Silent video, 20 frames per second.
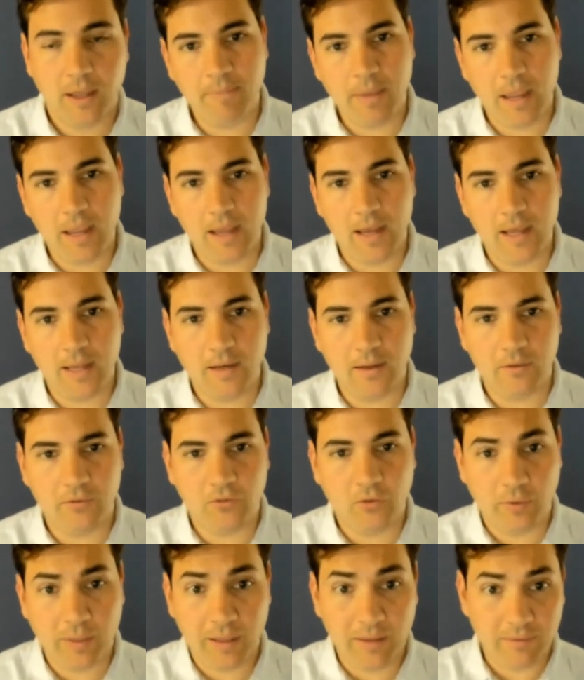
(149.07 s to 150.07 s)
And
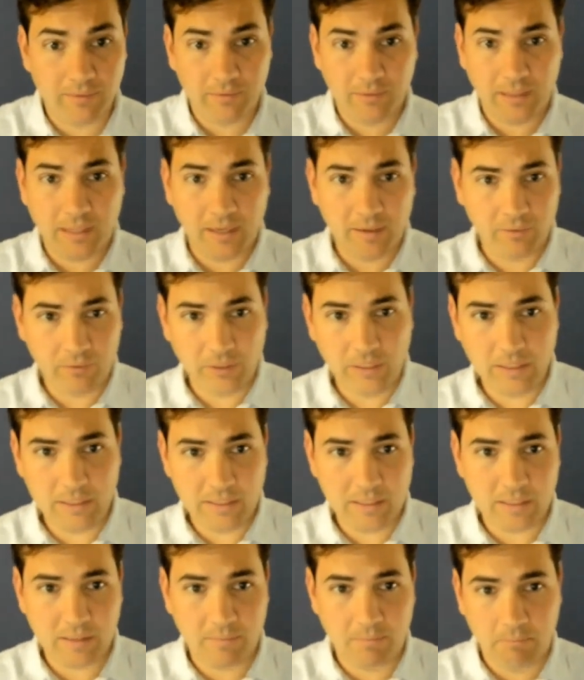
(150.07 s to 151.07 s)
so that kind of
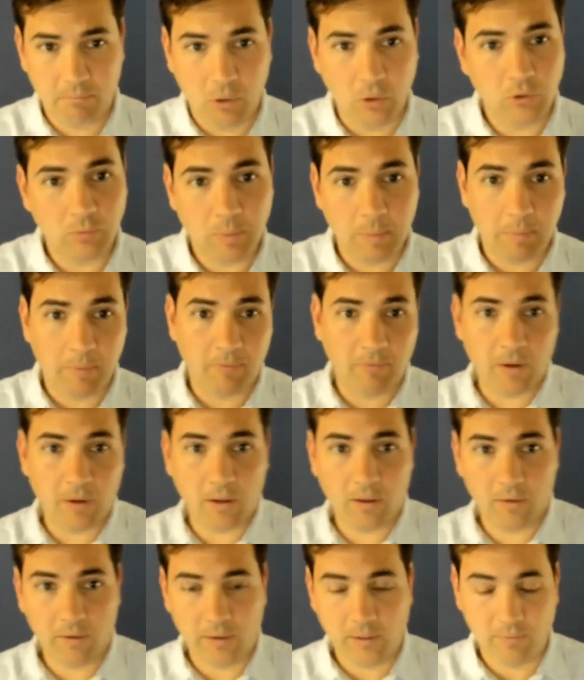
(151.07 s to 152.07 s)
leads most people
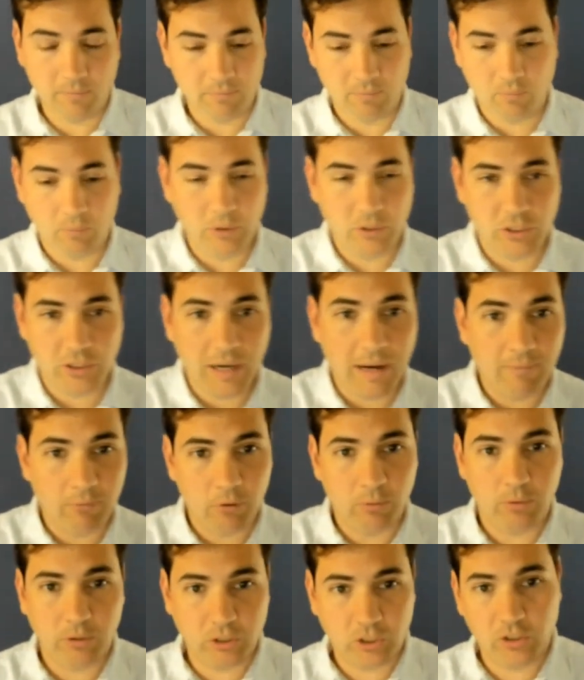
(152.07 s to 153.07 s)
fall in which
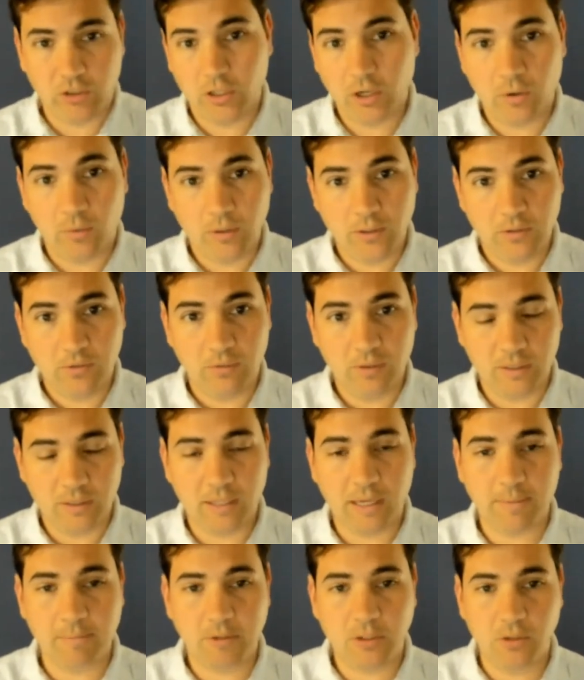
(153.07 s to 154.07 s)
everyone should go into the
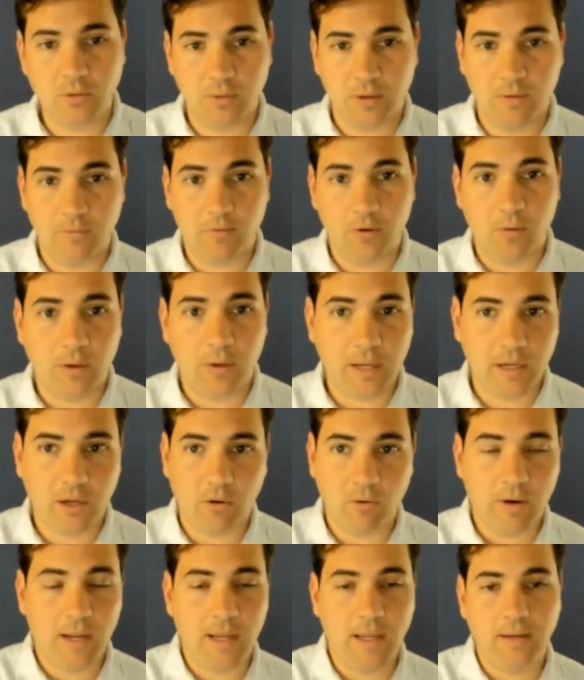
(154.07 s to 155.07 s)
step two of, okay,
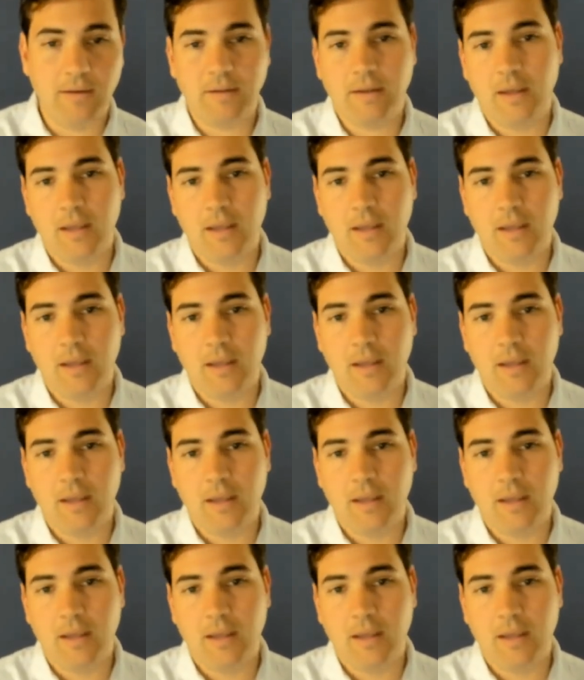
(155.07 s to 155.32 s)
great.